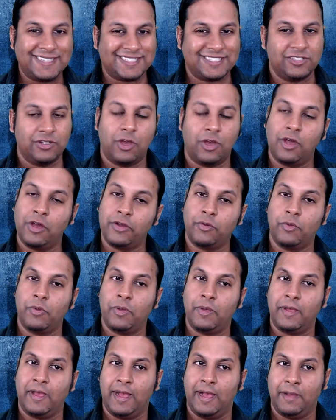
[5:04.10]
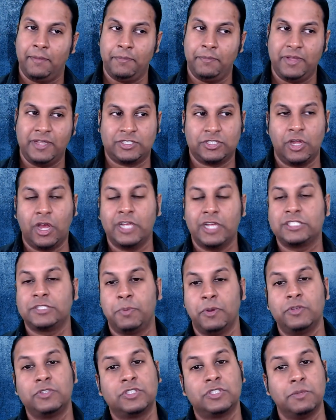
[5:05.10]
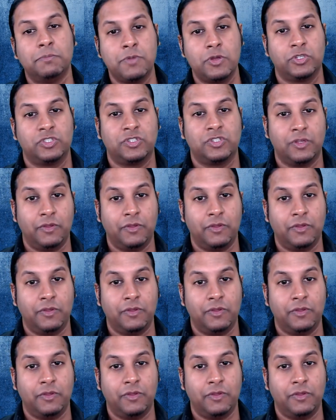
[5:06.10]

not, I suppose, the most